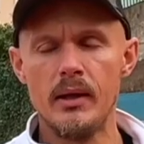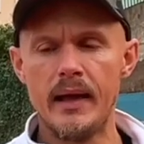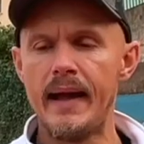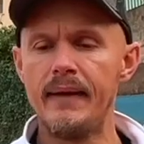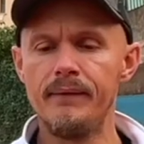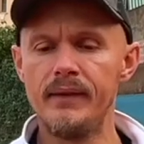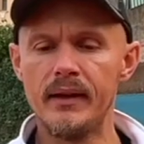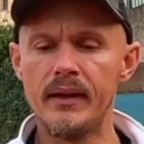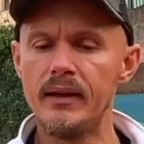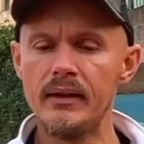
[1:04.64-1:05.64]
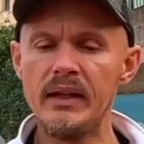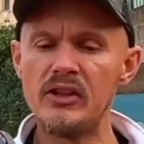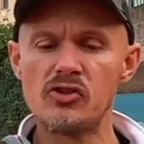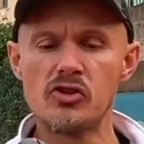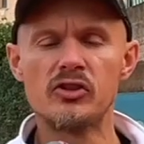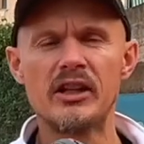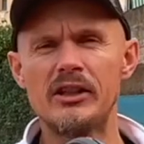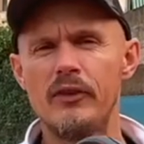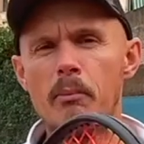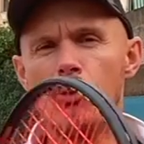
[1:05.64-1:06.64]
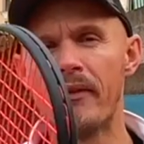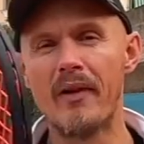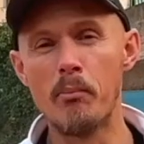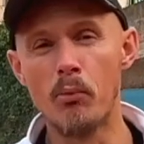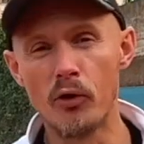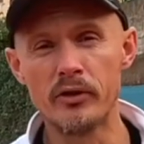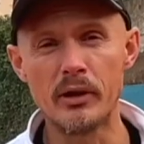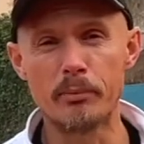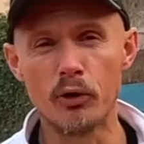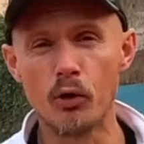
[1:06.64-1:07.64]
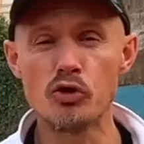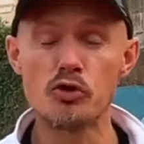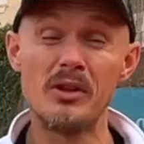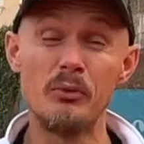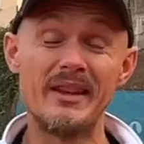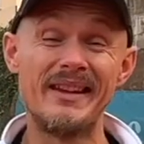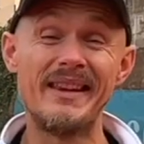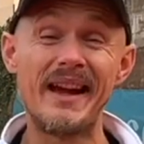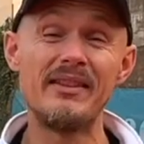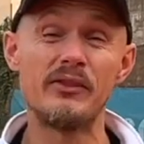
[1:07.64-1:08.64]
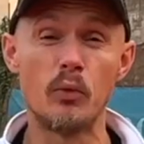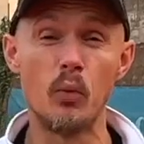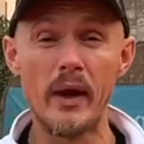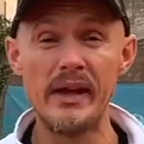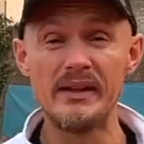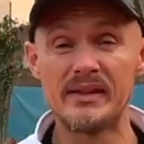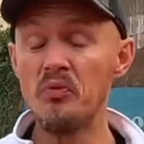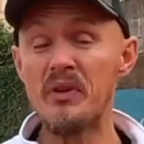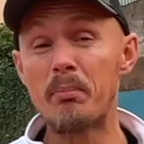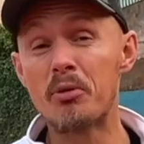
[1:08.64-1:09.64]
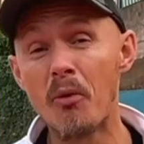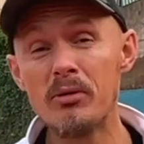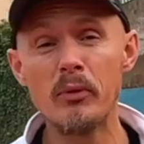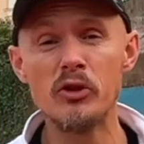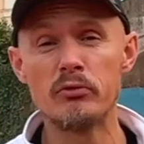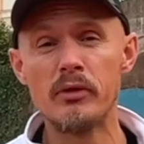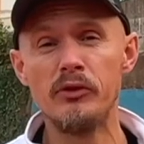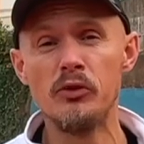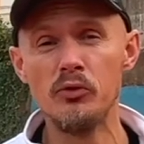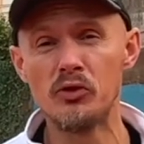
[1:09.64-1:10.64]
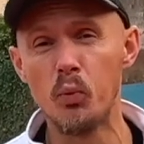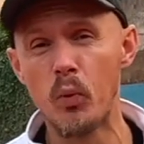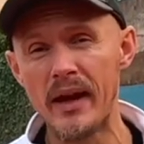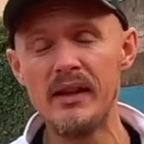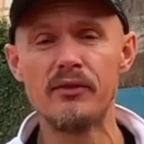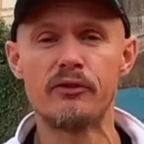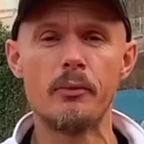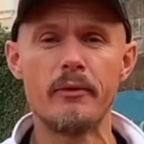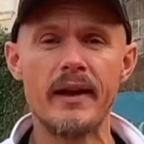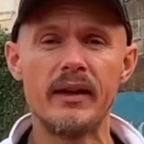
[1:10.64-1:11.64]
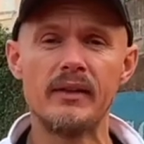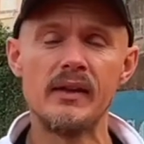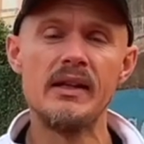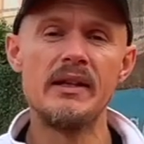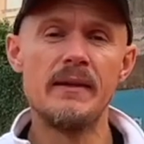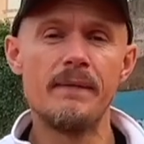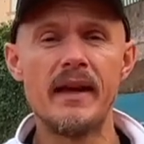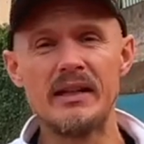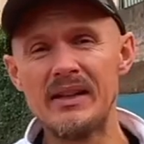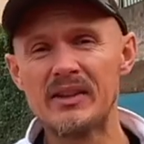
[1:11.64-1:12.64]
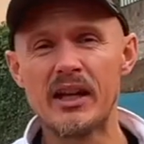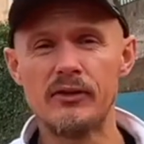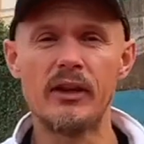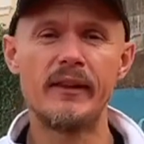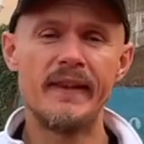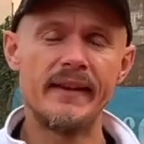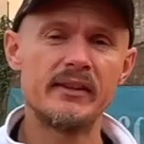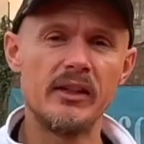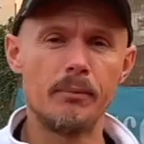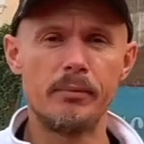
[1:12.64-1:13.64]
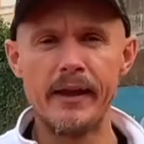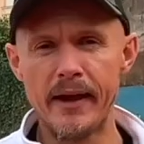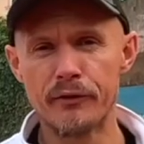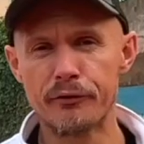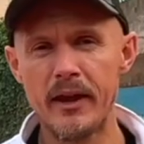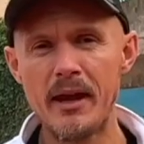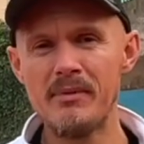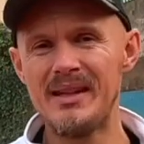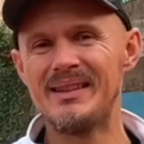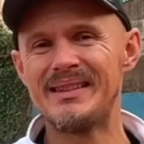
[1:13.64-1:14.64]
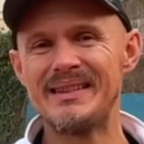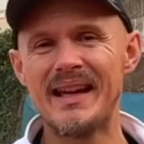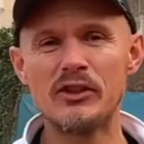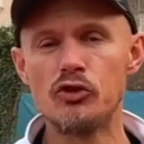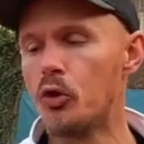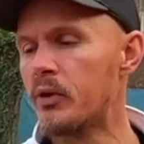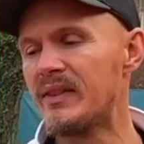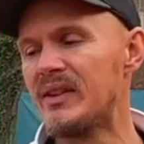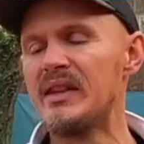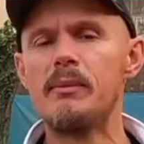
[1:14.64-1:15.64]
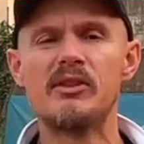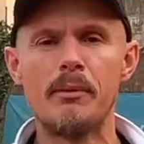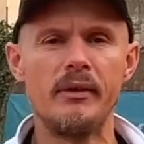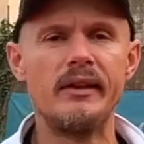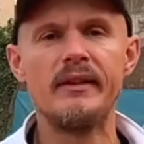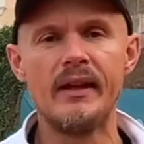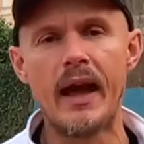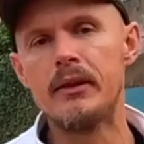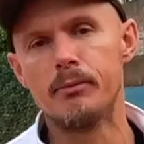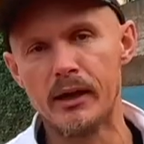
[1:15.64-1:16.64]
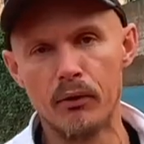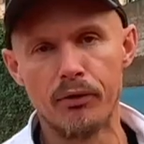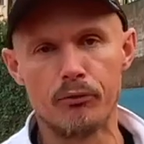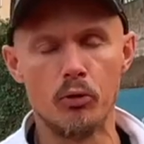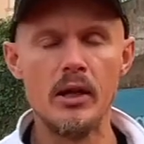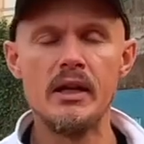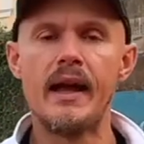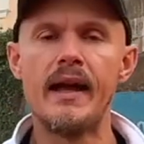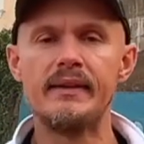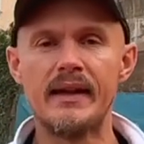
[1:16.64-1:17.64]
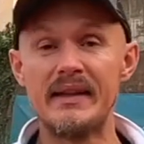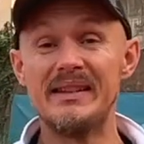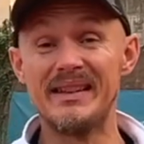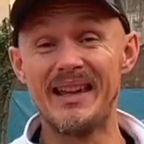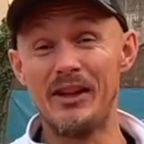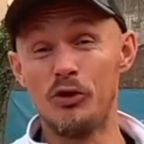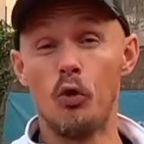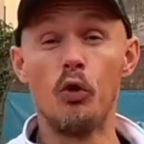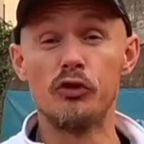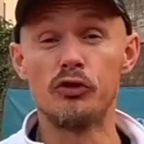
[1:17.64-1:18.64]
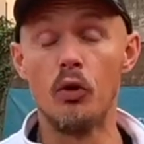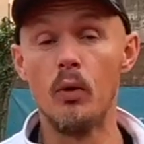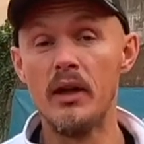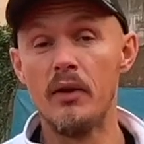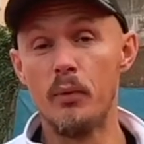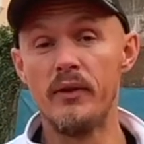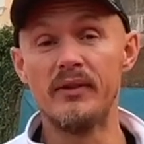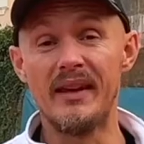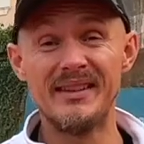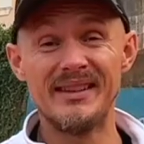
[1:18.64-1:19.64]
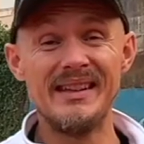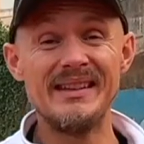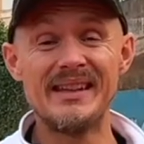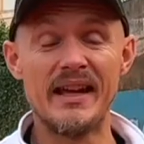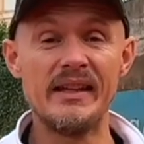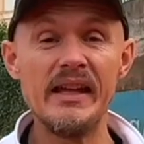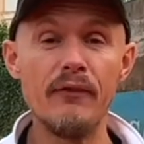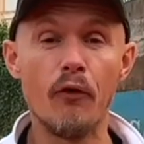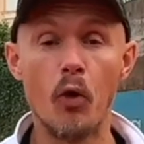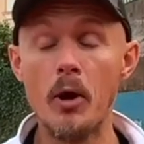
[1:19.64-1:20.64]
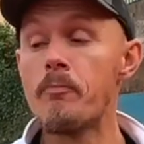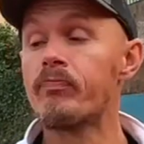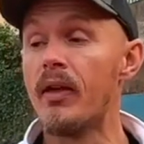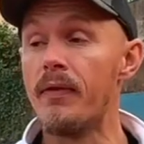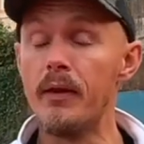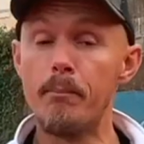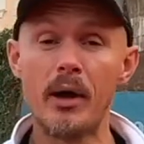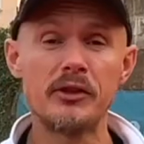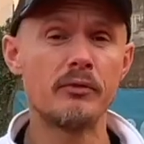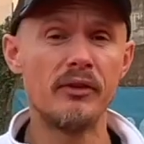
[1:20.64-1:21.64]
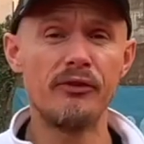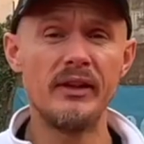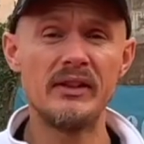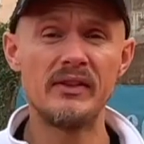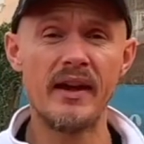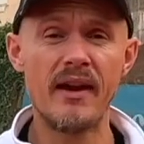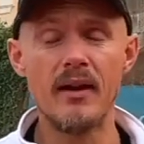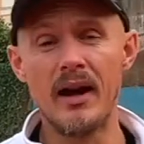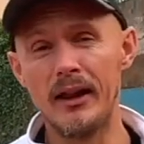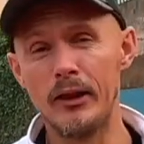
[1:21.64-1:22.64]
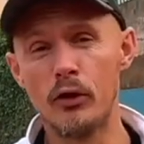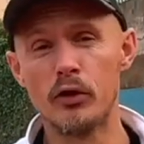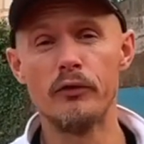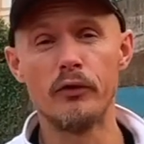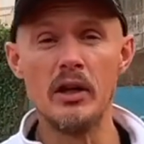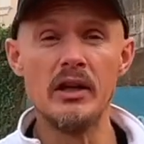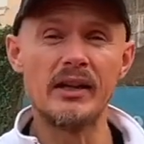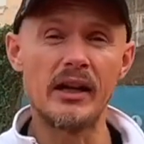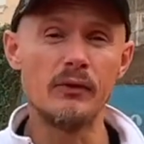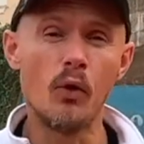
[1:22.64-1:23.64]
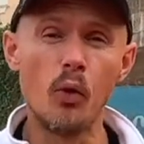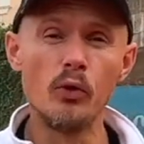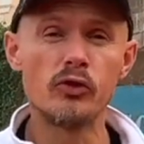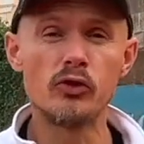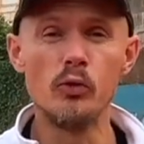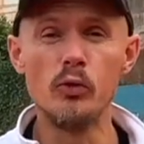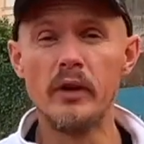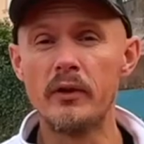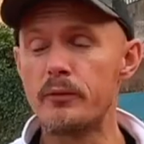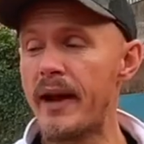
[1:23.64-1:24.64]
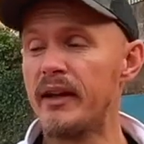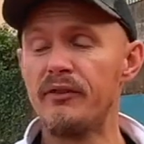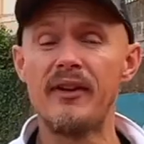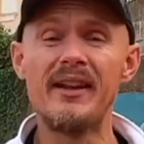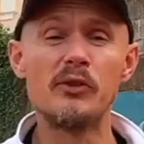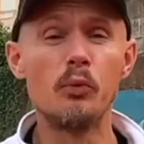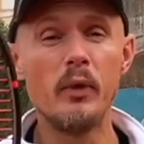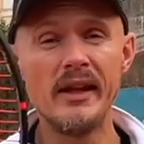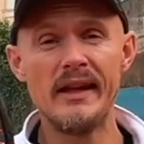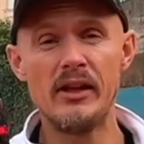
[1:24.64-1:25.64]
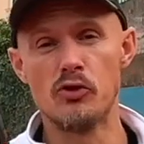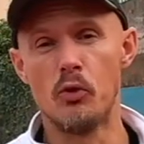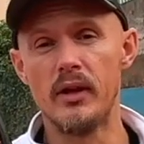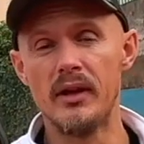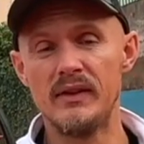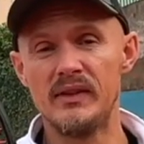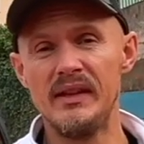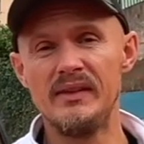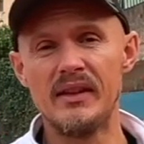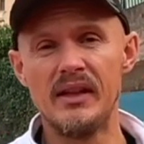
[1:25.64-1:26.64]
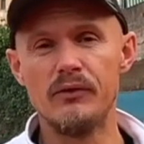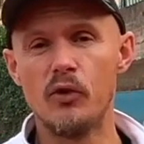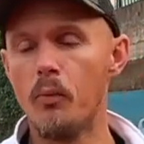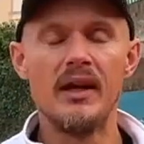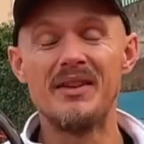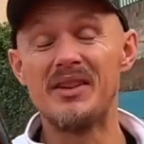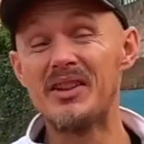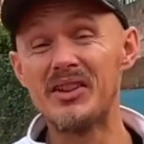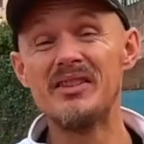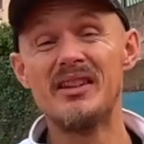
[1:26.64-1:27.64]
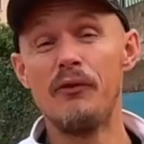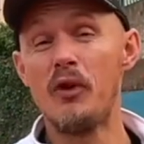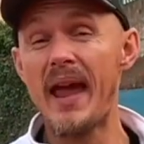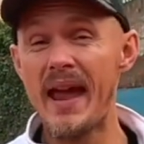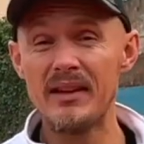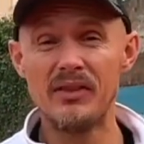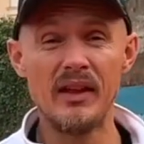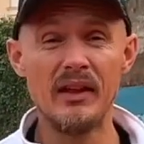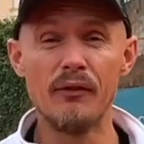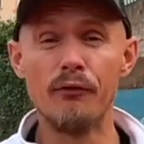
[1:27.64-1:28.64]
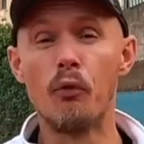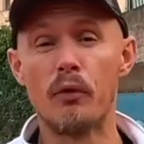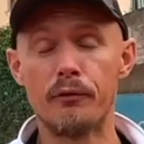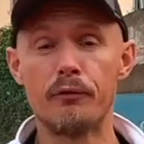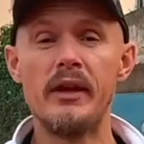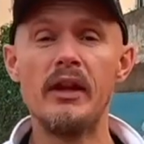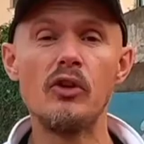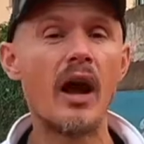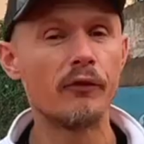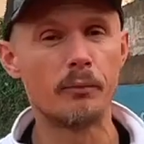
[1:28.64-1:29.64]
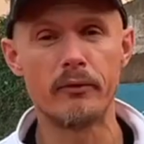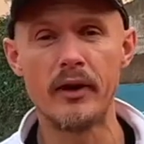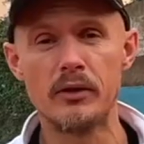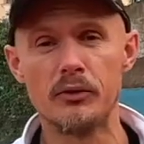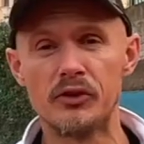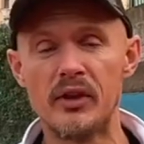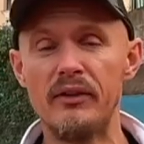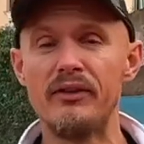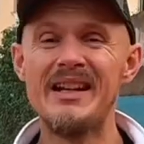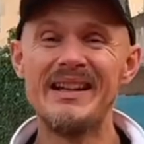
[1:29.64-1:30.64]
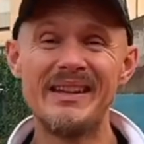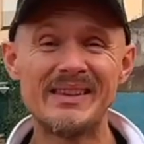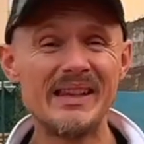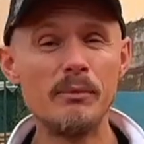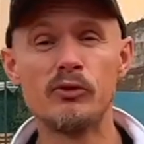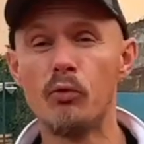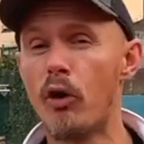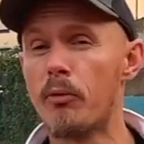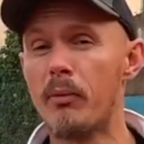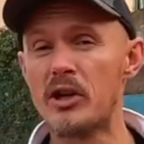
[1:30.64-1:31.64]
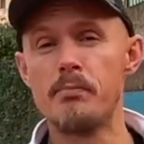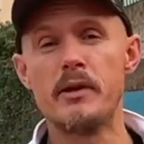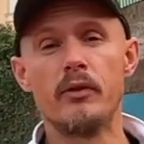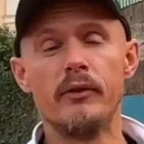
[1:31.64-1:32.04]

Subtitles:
And it's just kind of a more of a modern approach to it with a lighter weight. The problem when you reduce weight from a racket that is kind of a classic player frame is that you don't get the same stability and plow through. And that is the case also with the C10 Evo. The buttery feel is there, a lot of kind of old school racket fans will enjoy the C10 Evo. It doesn't give you anything for free. You have to provide it yourself. It seems to work much better